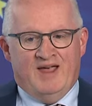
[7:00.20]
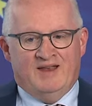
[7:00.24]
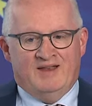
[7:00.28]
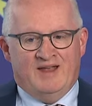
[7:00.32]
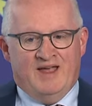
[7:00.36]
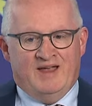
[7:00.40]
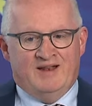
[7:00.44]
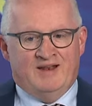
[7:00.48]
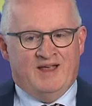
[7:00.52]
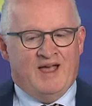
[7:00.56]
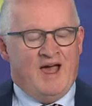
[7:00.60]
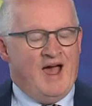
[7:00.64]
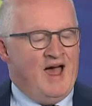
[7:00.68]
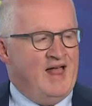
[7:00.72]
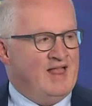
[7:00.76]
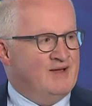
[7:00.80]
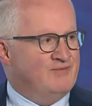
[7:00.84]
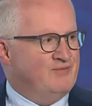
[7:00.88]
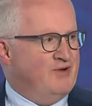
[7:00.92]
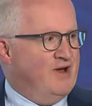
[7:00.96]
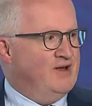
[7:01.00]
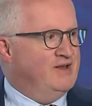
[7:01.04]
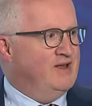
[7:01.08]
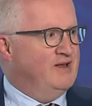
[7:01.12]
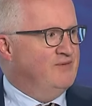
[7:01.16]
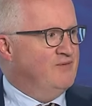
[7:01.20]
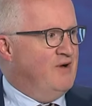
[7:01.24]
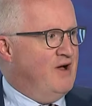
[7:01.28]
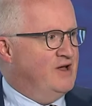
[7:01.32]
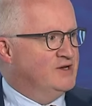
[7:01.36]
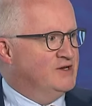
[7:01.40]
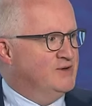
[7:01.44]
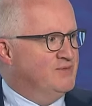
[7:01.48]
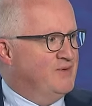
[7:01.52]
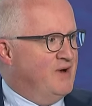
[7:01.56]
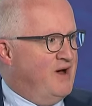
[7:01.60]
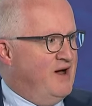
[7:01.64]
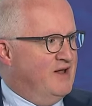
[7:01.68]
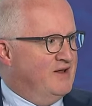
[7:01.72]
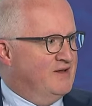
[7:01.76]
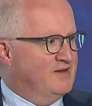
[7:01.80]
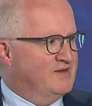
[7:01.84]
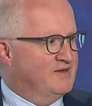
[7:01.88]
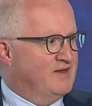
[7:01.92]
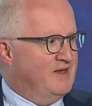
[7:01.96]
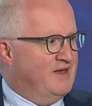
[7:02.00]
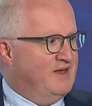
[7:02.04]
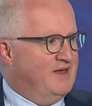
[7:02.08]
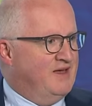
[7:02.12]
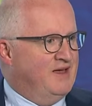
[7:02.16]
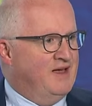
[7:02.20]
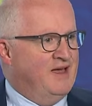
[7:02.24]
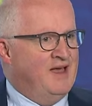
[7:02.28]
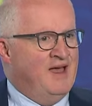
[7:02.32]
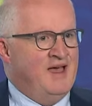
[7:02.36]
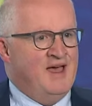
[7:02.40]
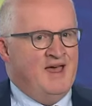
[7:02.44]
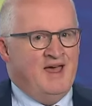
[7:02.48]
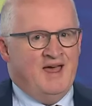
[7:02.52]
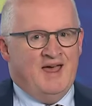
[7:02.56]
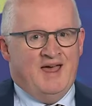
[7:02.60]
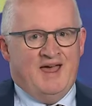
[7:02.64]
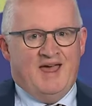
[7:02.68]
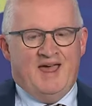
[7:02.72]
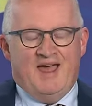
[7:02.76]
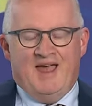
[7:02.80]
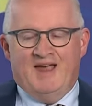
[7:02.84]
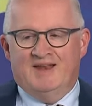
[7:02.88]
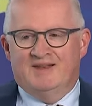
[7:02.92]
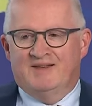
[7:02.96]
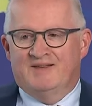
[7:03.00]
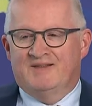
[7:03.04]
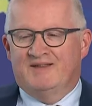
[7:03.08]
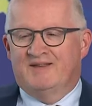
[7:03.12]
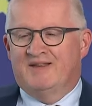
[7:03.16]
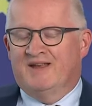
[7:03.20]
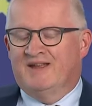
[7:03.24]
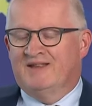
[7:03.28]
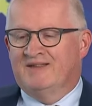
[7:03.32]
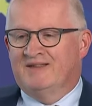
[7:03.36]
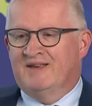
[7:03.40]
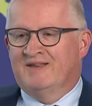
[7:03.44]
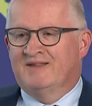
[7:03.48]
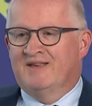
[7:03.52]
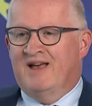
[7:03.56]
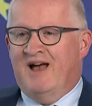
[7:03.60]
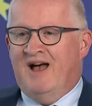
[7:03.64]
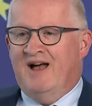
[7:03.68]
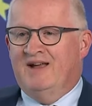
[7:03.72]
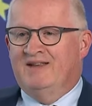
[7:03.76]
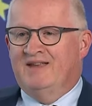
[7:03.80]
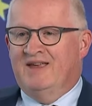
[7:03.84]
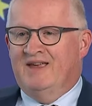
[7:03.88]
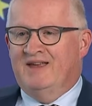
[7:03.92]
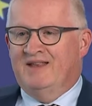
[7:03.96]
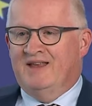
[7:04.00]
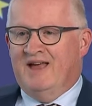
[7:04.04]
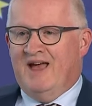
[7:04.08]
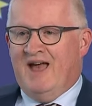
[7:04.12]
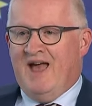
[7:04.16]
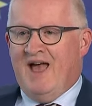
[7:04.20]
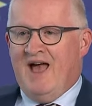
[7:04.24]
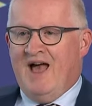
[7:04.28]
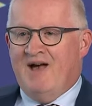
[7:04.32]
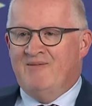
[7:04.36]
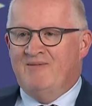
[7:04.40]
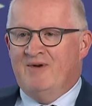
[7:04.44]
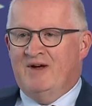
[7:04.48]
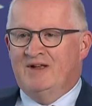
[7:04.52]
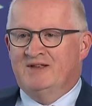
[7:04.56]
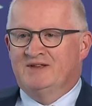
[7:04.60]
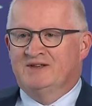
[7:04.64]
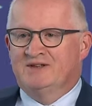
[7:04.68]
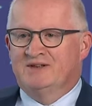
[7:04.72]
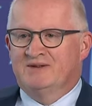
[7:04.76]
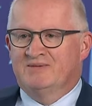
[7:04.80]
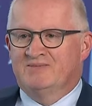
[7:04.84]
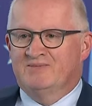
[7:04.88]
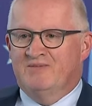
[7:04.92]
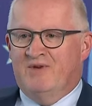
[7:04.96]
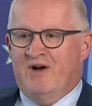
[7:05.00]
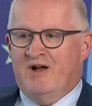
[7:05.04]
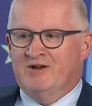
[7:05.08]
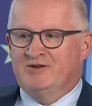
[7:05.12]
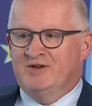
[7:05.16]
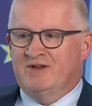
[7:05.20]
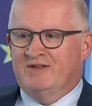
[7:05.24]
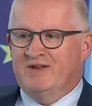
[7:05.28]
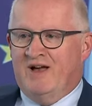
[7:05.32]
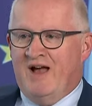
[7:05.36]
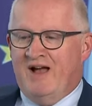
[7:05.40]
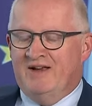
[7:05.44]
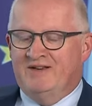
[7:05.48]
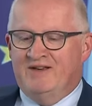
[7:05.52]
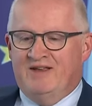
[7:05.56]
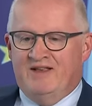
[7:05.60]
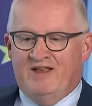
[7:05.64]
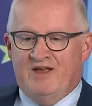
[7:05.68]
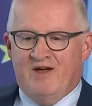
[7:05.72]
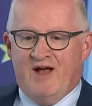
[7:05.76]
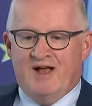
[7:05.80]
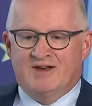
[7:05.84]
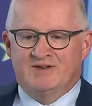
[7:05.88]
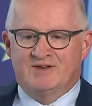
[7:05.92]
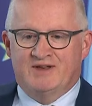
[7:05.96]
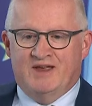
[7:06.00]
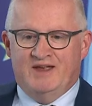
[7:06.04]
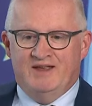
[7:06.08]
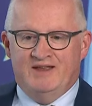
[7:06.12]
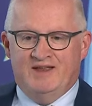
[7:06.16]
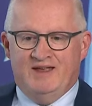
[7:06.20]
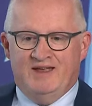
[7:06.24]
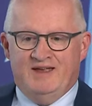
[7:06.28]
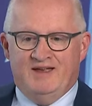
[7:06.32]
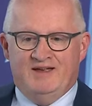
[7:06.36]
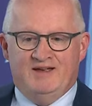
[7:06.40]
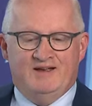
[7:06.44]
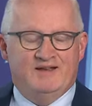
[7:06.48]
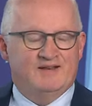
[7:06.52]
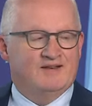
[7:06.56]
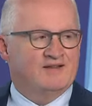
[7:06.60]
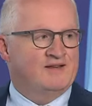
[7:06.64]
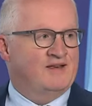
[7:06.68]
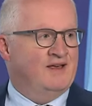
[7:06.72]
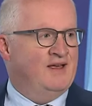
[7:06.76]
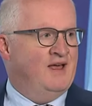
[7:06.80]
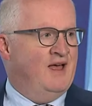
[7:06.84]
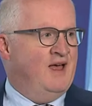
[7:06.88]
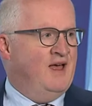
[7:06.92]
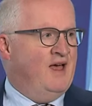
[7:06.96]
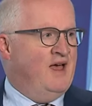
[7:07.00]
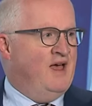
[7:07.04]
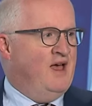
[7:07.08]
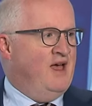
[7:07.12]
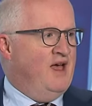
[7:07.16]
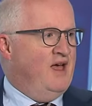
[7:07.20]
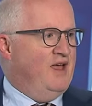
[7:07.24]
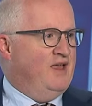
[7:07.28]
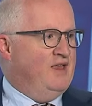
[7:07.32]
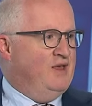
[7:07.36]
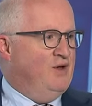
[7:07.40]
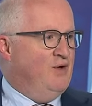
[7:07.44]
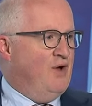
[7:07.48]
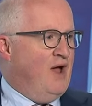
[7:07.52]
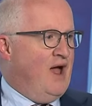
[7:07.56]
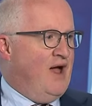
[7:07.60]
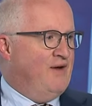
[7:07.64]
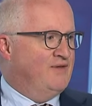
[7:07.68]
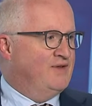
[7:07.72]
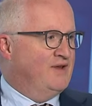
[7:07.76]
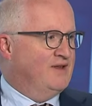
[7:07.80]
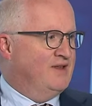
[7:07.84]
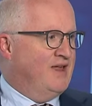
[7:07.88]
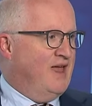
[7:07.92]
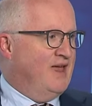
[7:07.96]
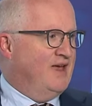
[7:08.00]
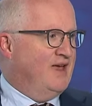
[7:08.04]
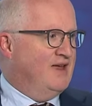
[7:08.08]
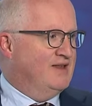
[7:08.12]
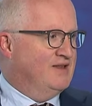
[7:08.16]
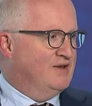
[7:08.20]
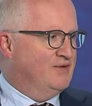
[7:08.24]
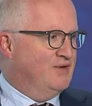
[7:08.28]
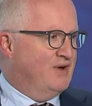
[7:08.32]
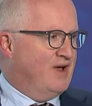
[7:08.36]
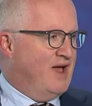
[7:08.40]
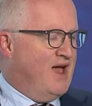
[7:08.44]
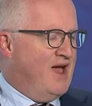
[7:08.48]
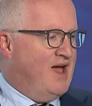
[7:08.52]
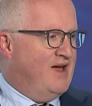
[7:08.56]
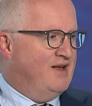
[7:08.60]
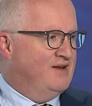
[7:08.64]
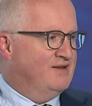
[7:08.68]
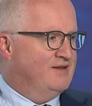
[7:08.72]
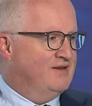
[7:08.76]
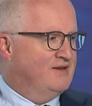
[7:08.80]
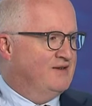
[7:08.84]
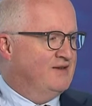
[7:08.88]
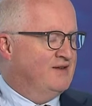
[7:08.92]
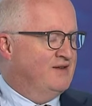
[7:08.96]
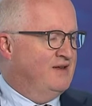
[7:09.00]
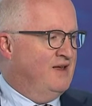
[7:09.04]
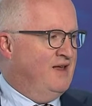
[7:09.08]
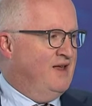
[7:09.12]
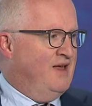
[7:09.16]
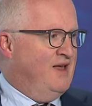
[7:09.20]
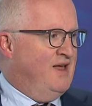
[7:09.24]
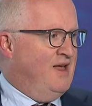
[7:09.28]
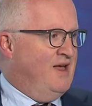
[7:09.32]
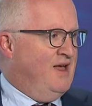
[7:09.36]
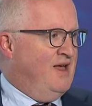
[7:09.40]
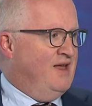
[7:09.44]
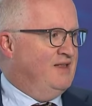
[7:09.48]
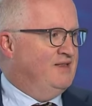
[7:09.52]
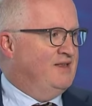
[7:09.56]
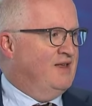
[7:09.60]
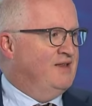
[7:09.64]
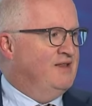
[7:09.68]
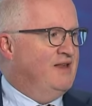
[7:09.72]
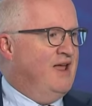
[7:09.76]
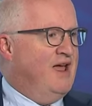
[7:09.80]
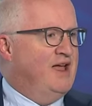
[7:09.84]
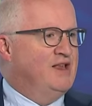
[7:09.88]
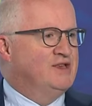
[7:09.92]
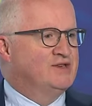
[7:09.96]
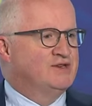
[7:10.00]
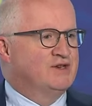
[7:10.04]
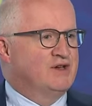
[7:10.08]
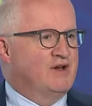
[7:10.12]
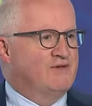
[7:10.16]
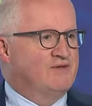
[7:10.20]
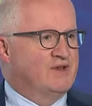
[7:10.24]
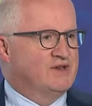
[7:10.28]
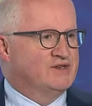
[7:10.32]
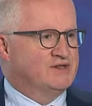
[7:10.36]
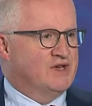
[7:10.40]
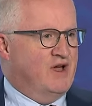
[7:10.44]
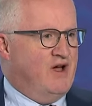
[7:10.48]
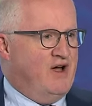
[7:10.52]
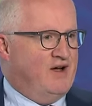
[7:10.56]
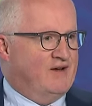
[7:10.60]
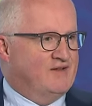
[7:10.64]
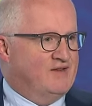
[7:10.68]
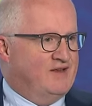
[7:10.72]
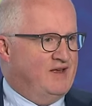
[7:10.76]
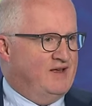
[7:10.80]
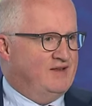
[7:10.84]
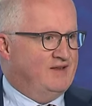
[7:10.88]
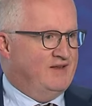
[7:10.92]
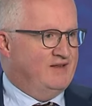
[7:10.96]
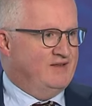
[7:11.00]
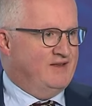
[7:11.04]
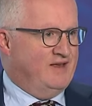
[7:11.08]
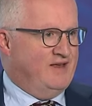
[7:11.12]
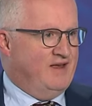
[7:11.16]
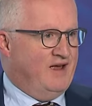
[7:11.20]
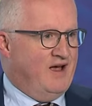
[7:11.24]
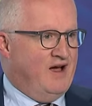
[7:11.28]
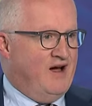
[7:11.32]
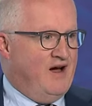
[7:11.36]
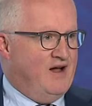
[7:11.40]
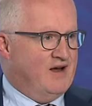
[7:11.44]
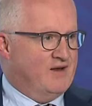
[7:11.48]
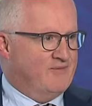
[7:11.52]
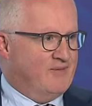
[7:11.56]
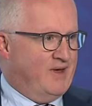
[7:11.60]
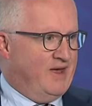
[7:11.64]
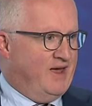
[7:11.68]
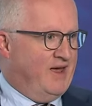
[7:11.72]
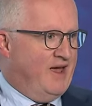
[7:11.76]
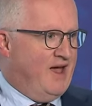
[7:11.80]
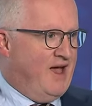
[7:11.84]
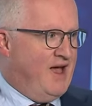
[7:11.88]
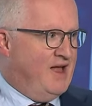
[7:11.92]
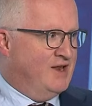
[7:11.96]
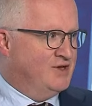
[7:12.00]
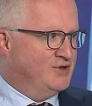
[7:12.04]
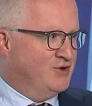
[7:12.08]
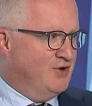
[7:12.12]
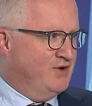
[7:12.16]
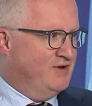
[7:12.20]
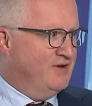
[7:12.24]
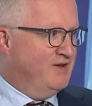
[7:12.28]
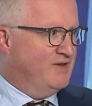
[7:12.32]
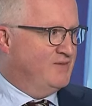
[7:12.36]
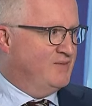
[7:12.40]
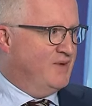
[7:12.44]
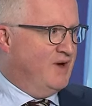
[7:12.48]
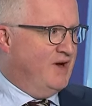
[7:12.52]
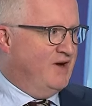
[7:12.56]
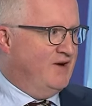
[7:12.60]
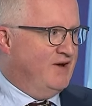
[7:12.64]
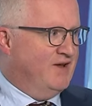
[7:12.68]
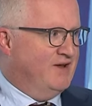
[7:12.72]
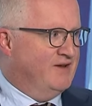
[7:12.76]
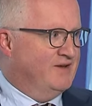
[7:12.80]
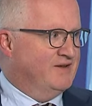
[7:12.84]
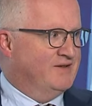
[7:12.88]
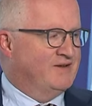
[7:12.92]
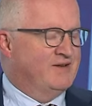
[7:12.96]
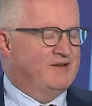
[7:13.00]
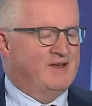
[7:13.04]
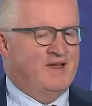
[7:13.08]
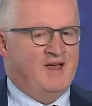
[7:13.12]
in calibrating monetary policy, in deciding how much monetary tightening you actually need, you have to take into account the nature of the shocks hitting the economy. And during this period,